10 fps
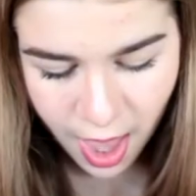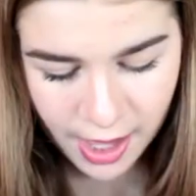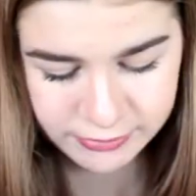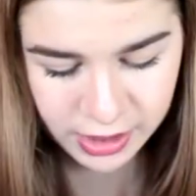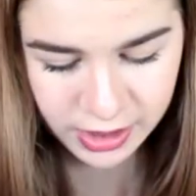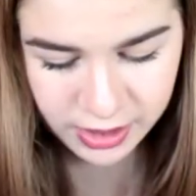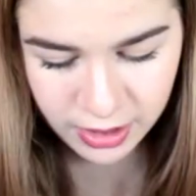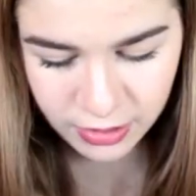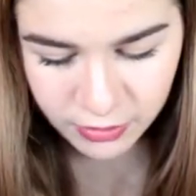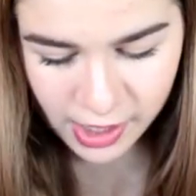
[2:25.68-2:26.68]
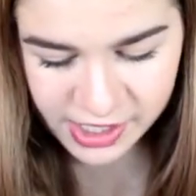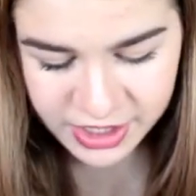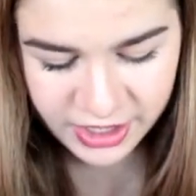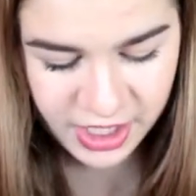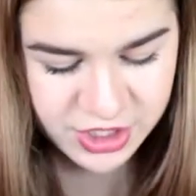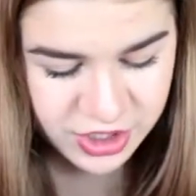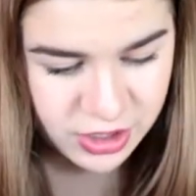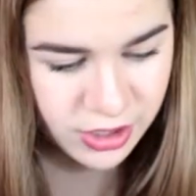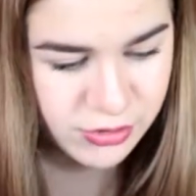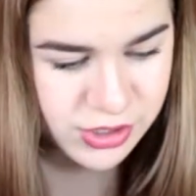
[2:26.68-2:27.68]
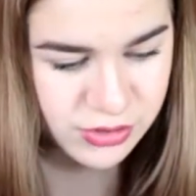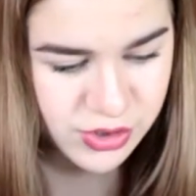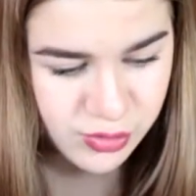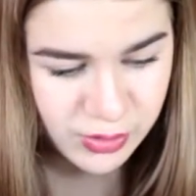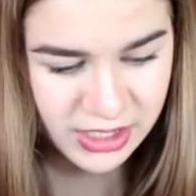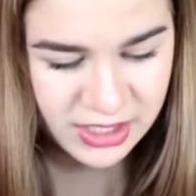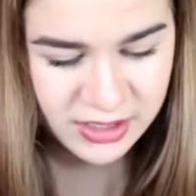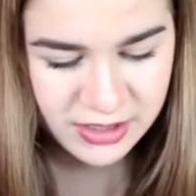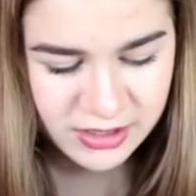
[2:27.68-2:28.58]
I'm gonna go, I think I shouldn't go so sweet.